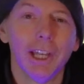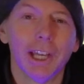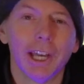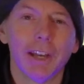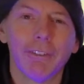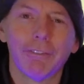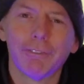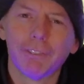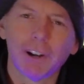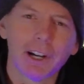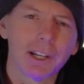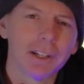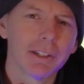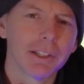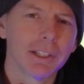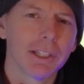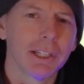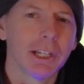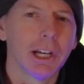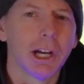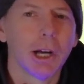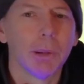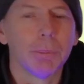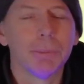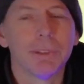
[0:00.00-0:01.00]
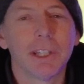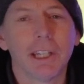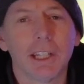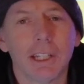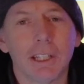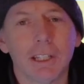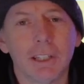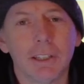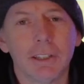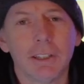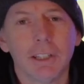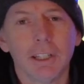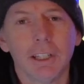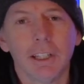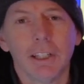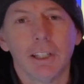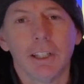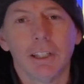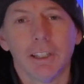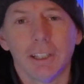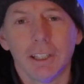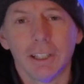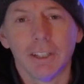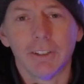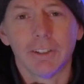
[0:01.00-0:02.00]
and finally updated
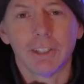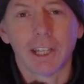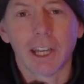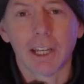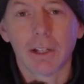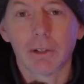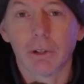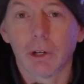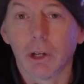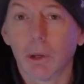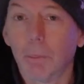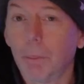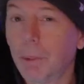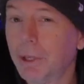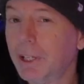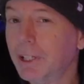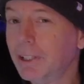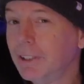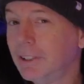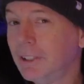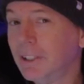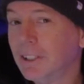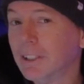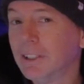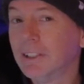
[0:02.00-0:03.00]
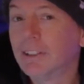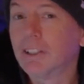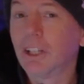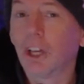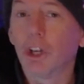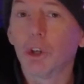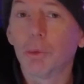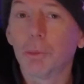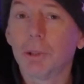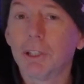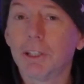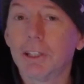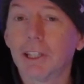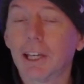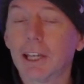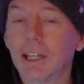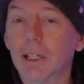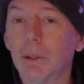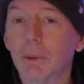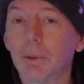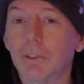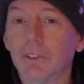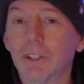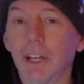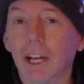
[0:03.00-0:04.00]
the Integra, but it didn't tell me that
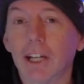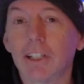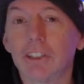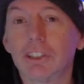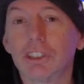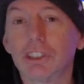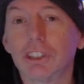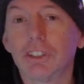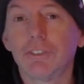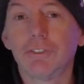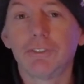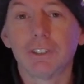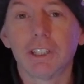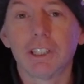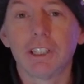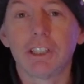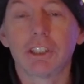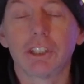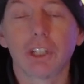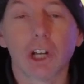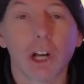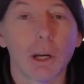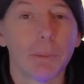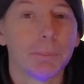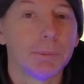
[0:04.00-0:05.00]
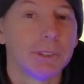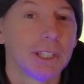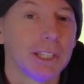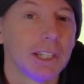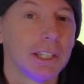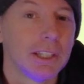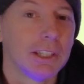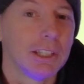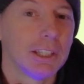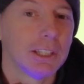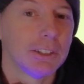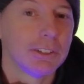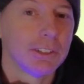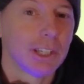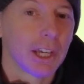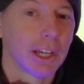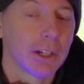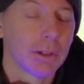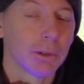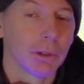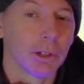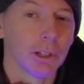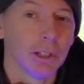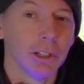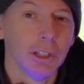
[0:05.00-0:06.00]
it was actually finished updating the
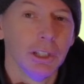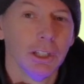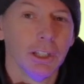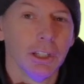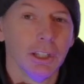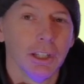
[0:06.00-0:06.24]
Integra.